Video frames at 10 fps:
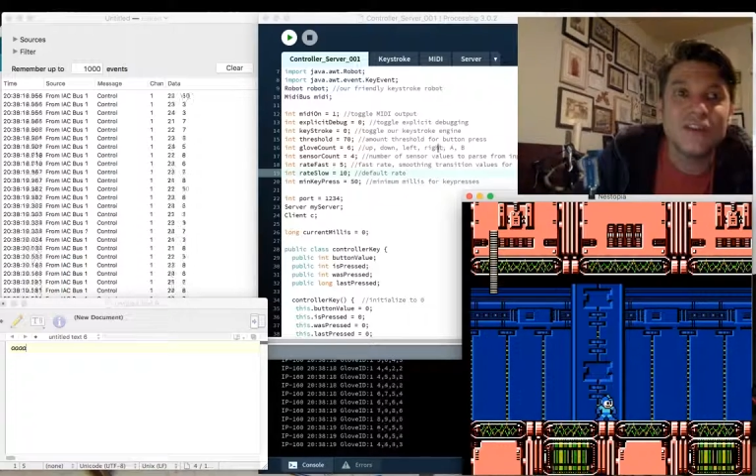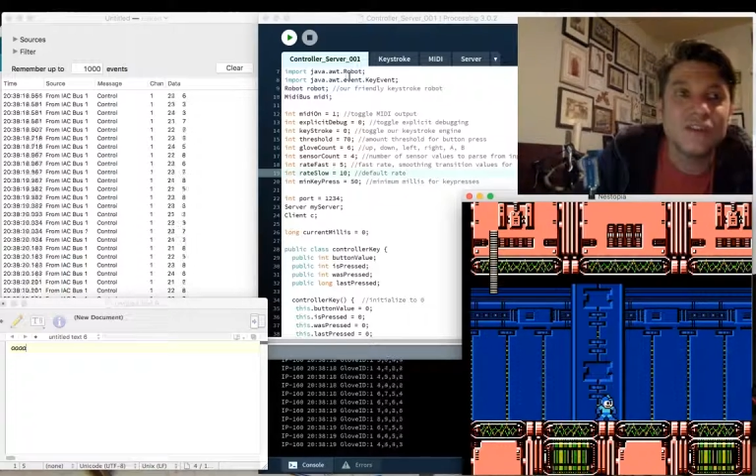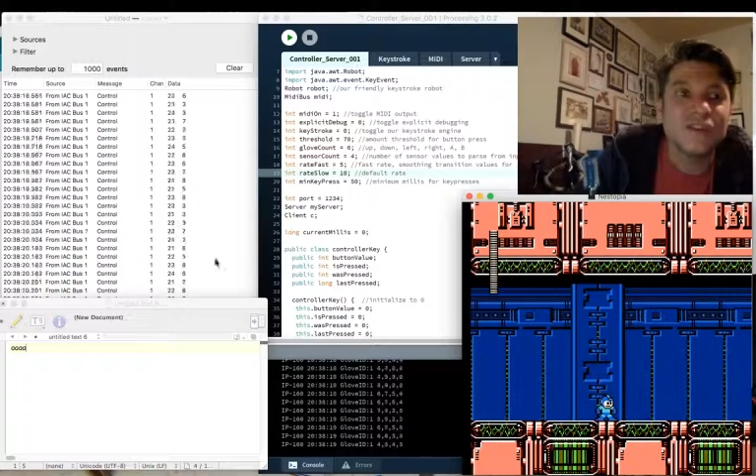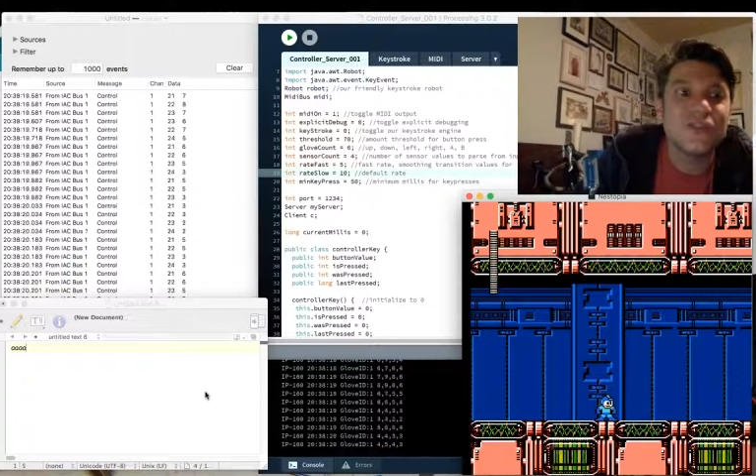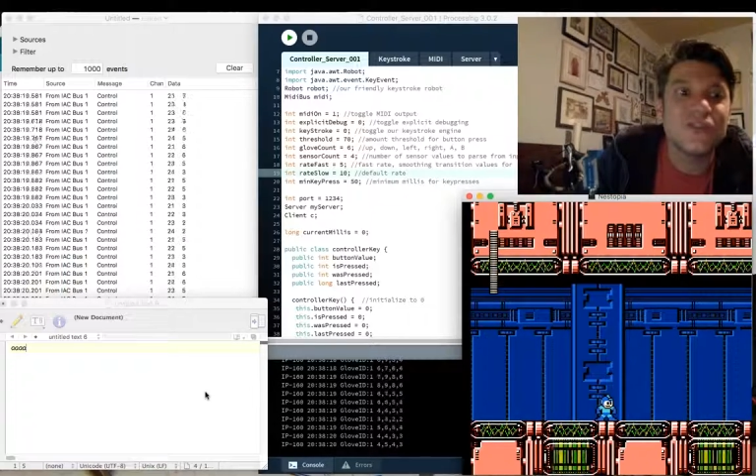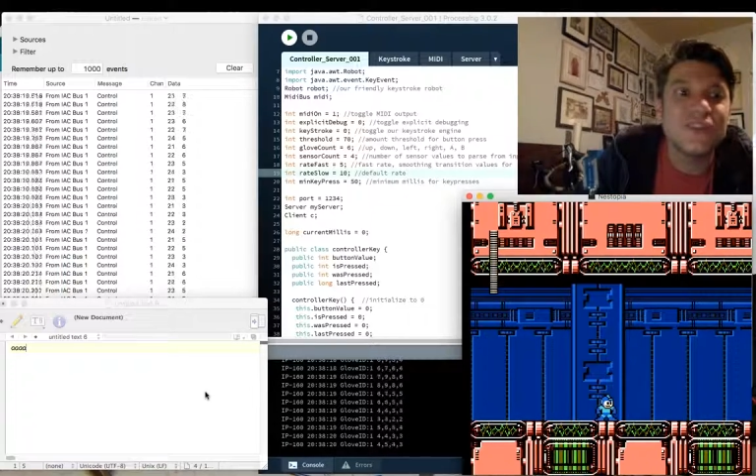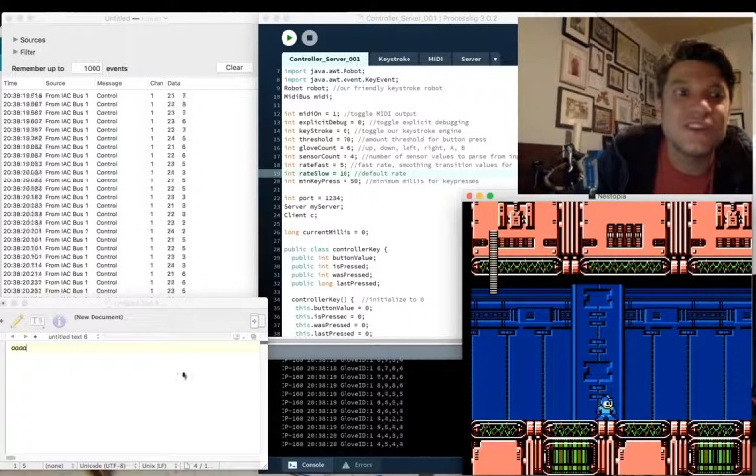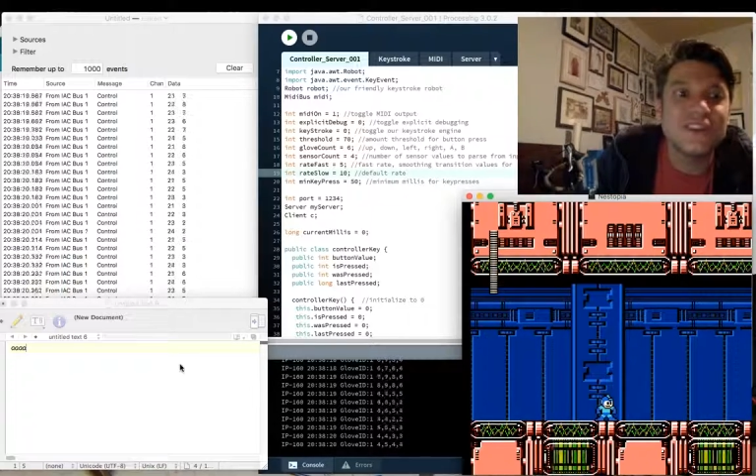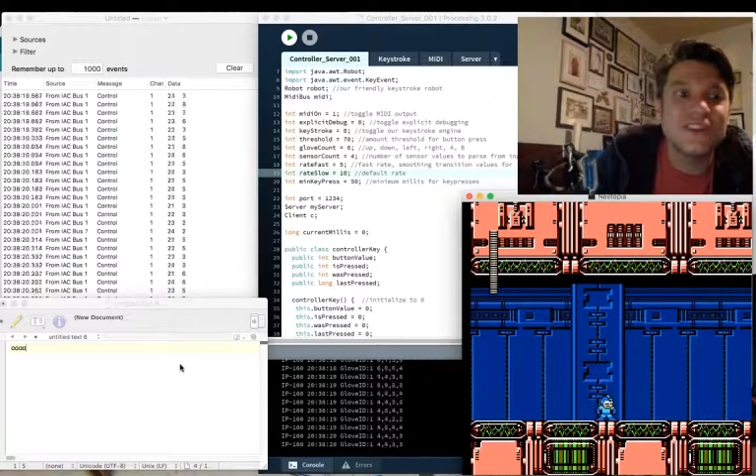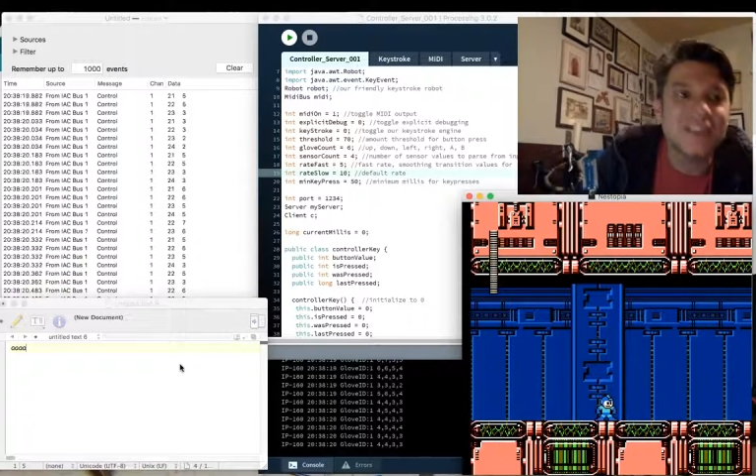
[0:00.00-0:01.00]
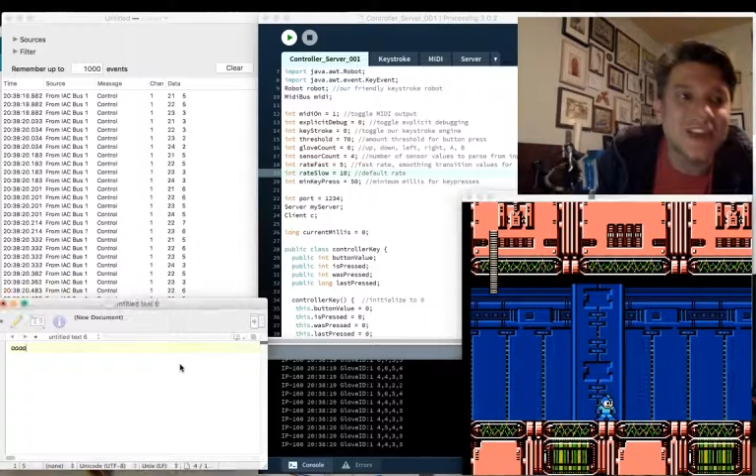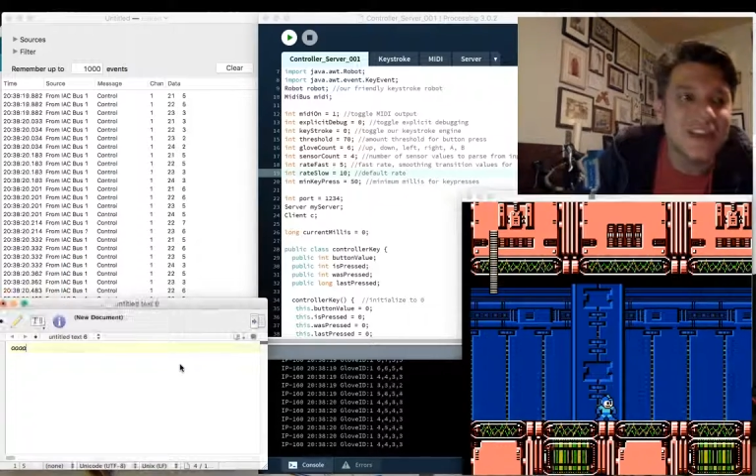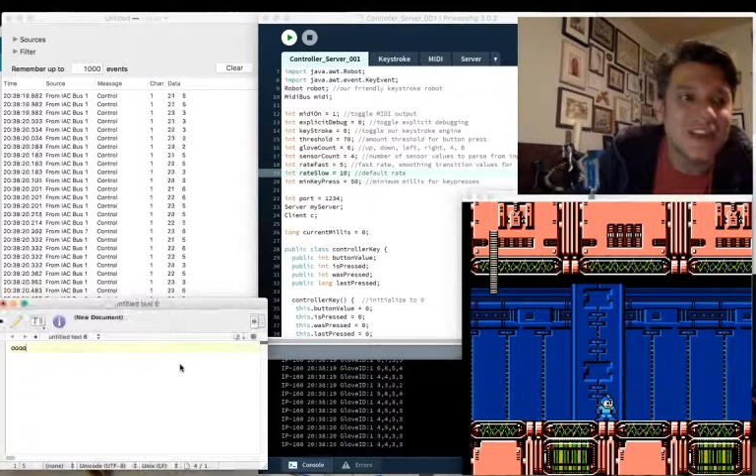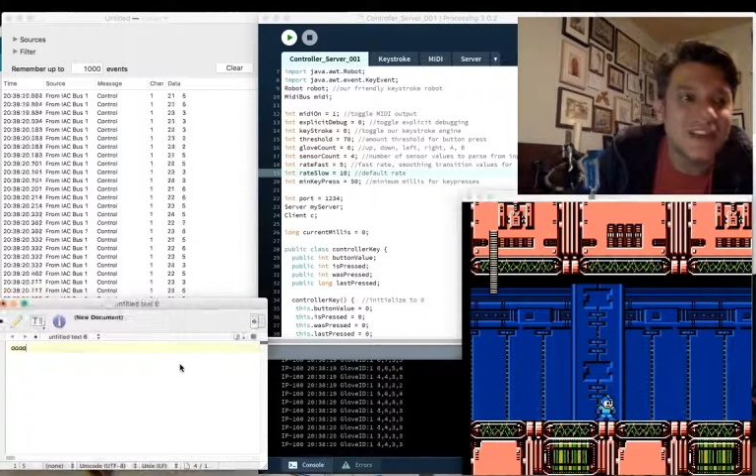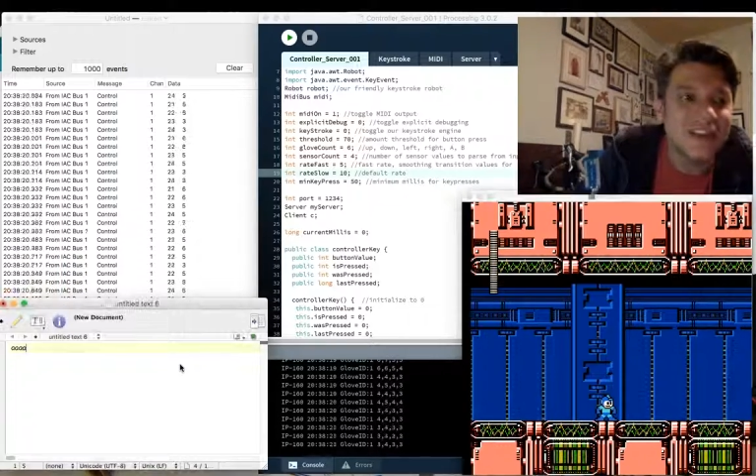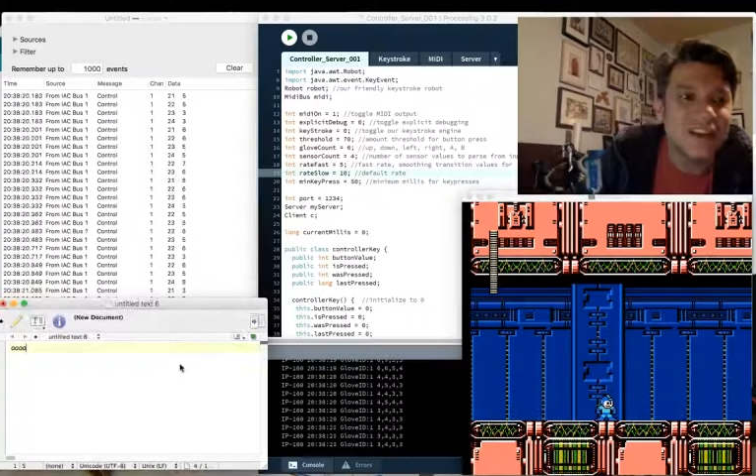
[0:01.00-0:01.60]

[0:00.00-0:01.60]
So this is a